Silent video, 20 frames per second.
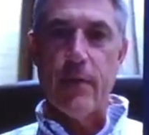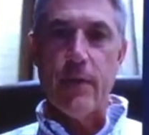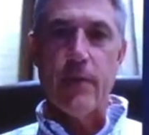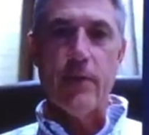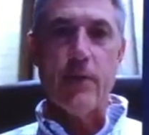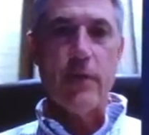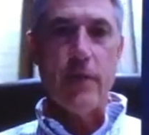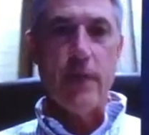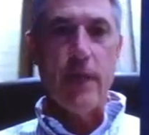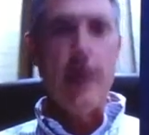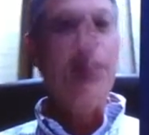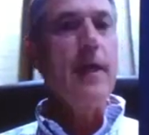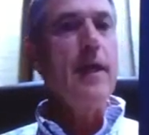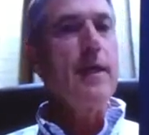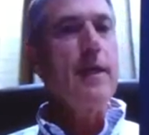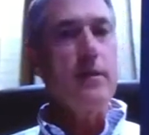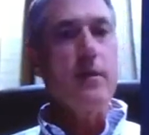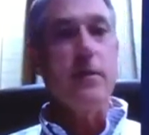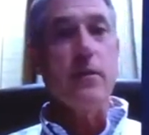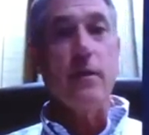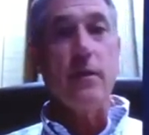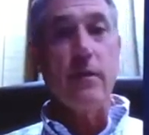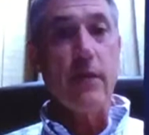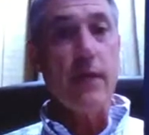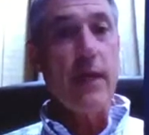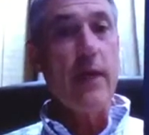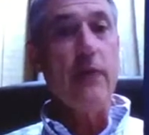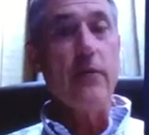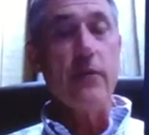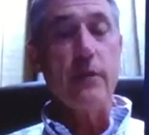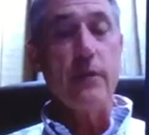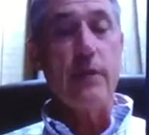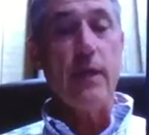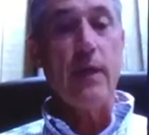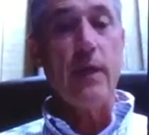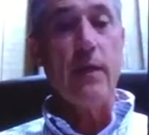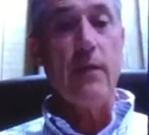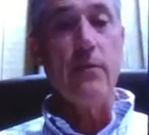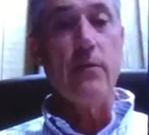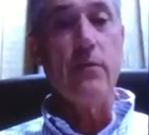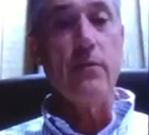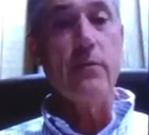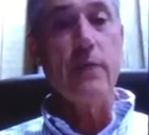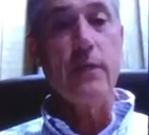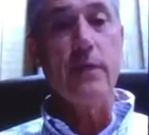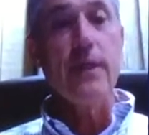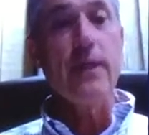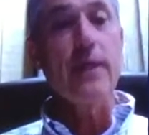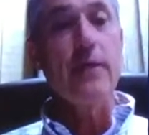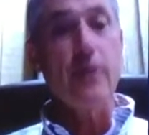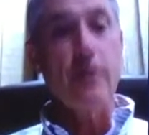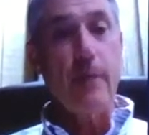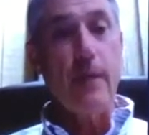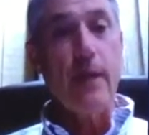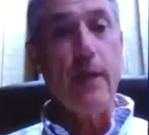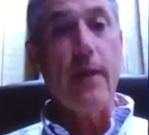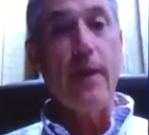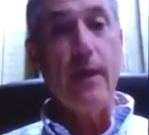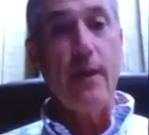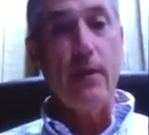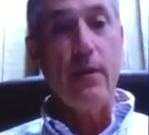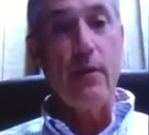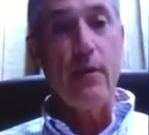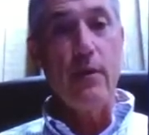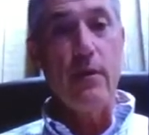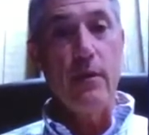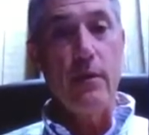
And today, it's $1,000 and takes about an hour.